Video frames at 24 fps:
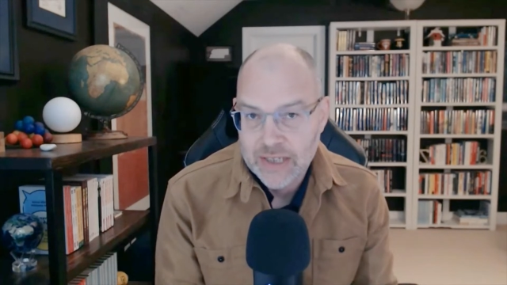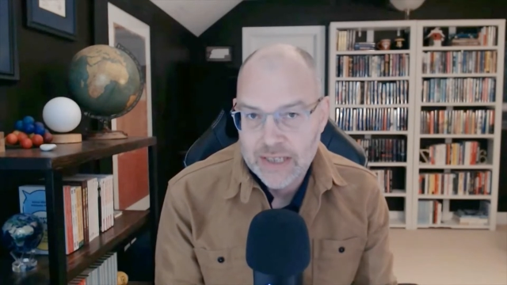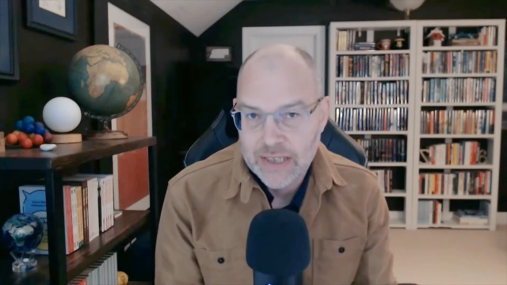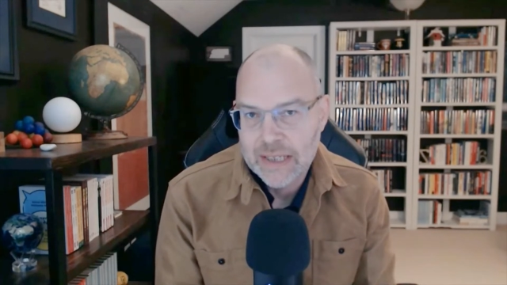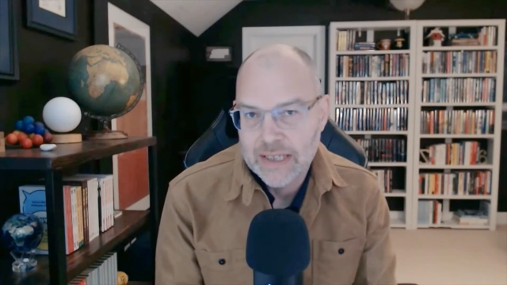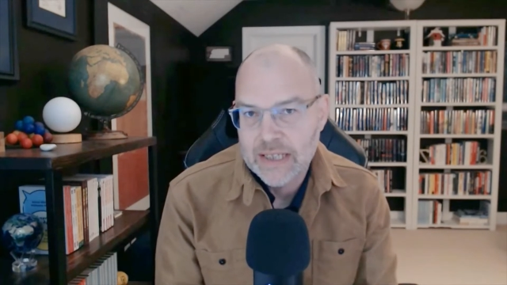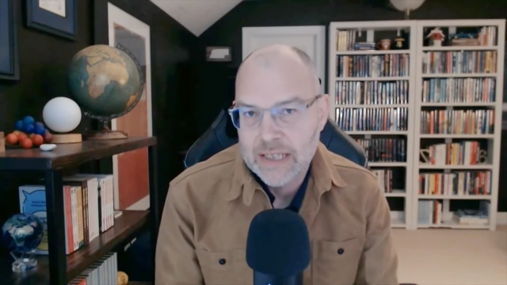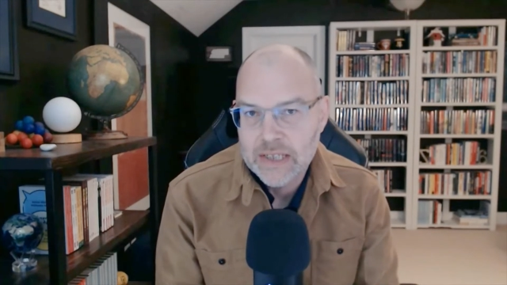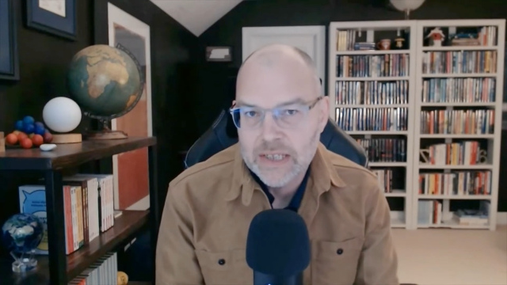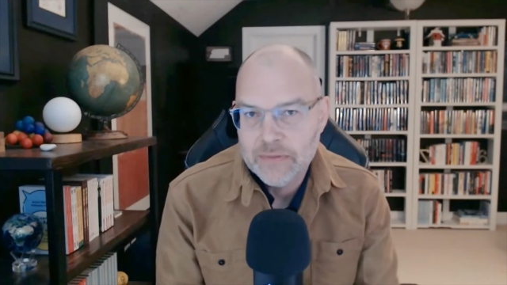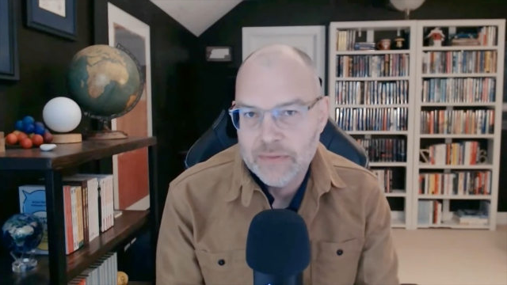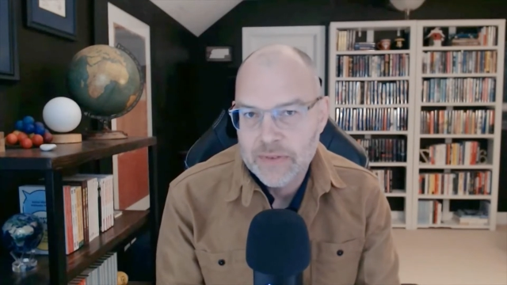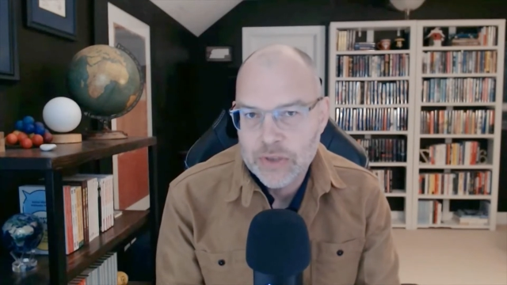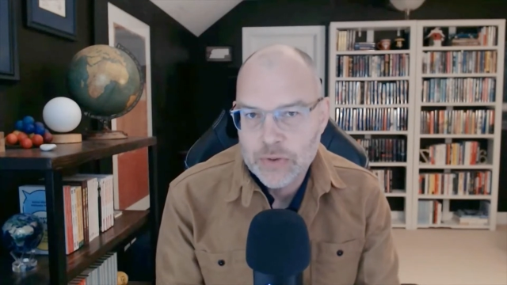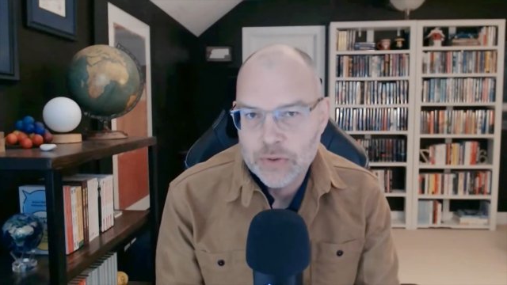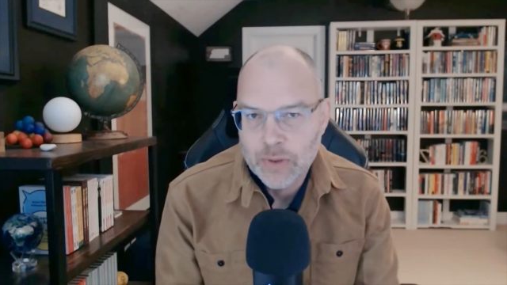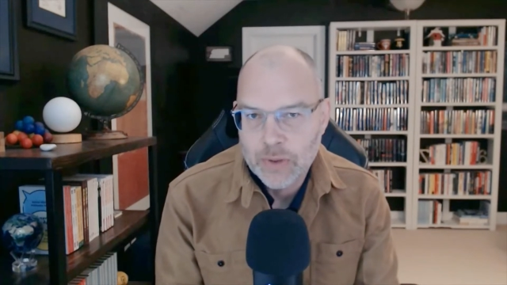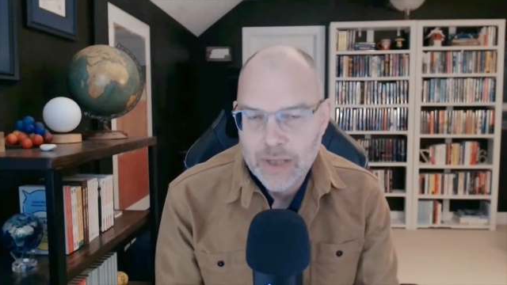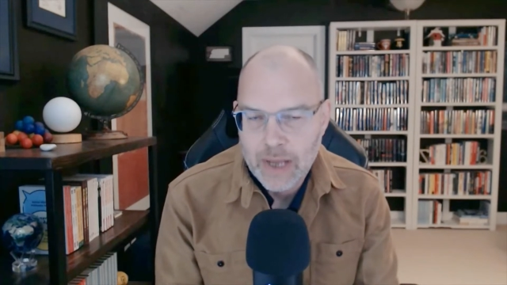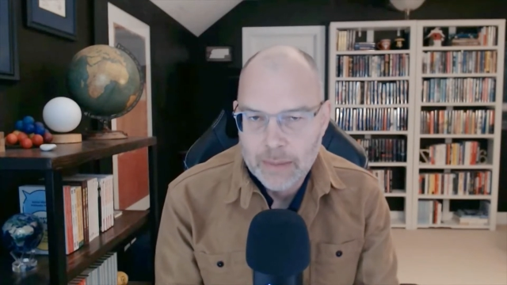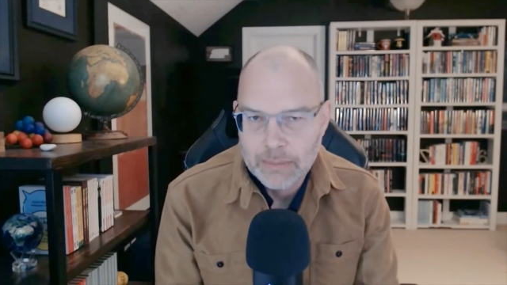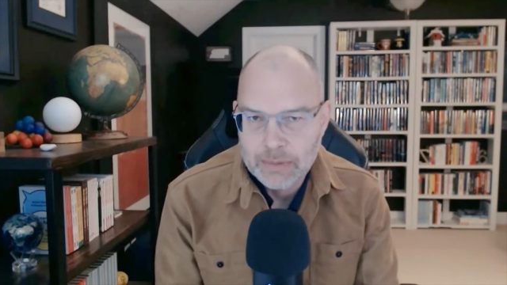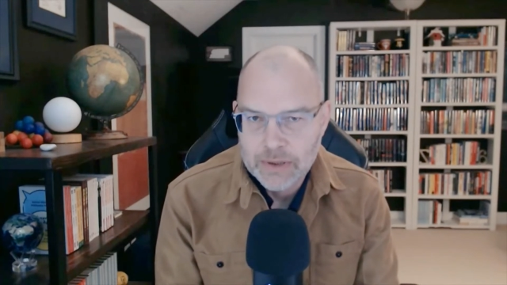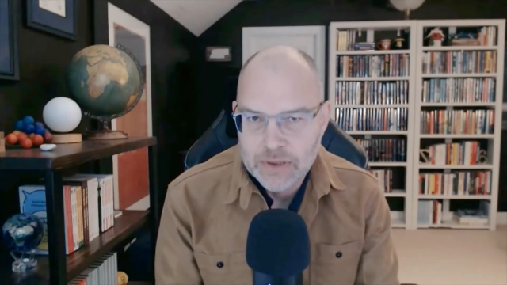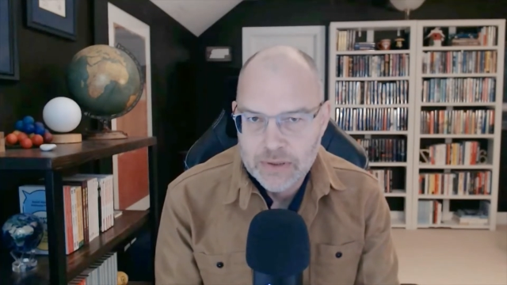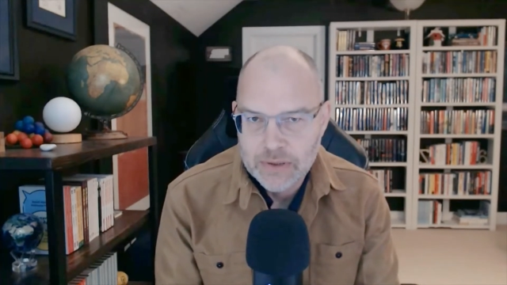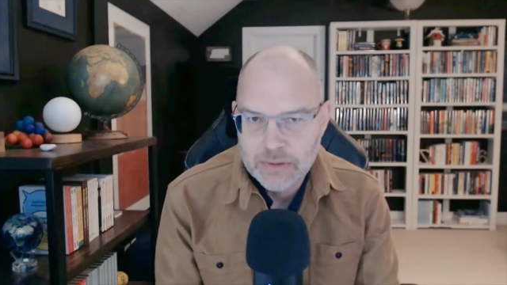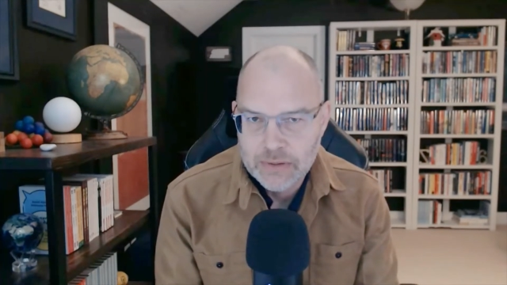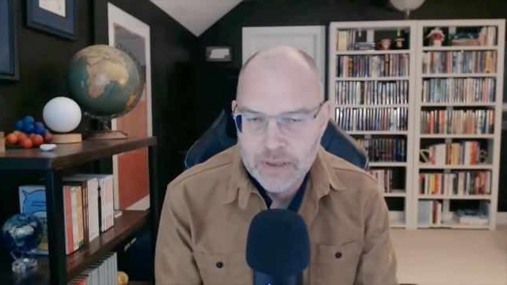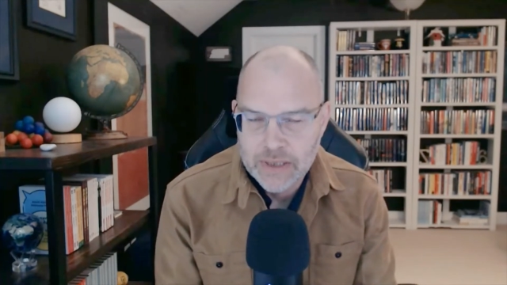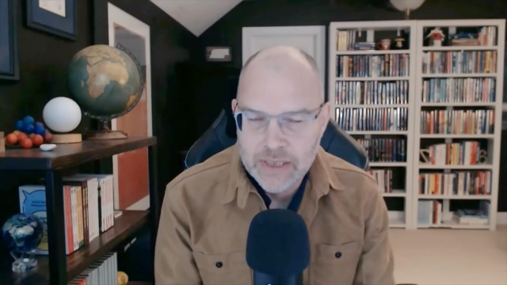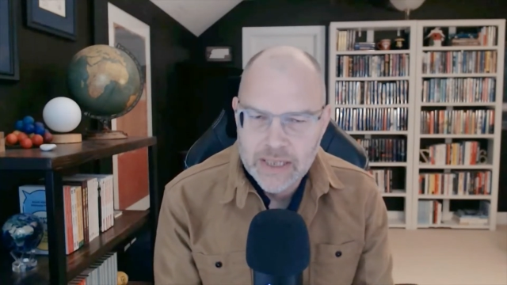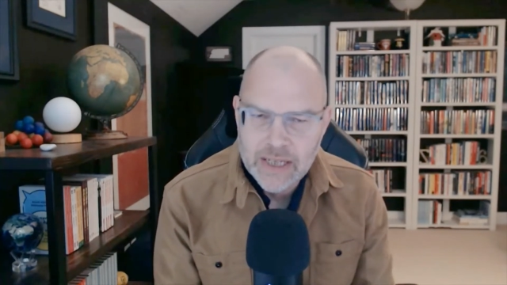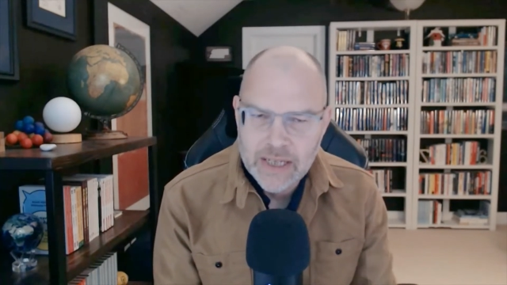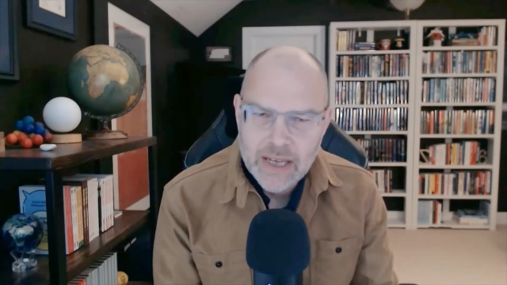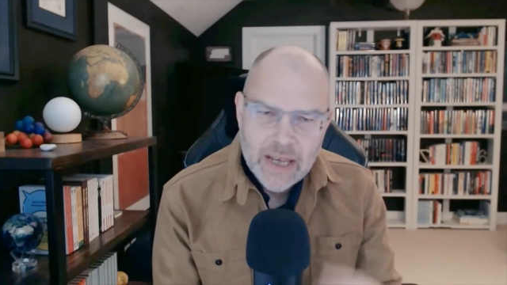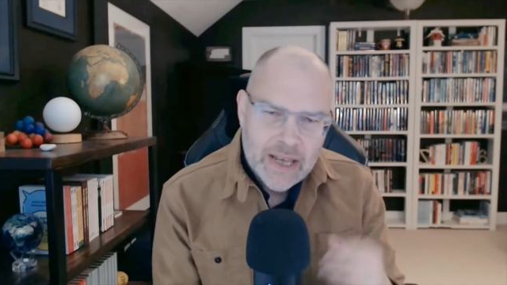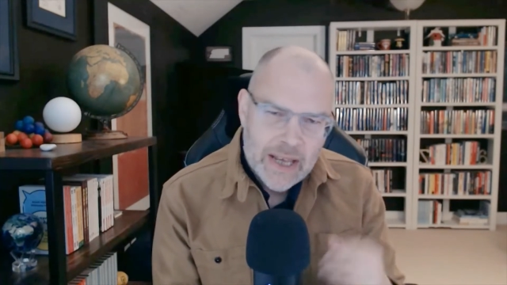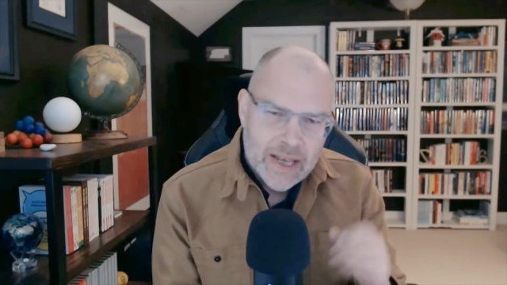an individual opportunity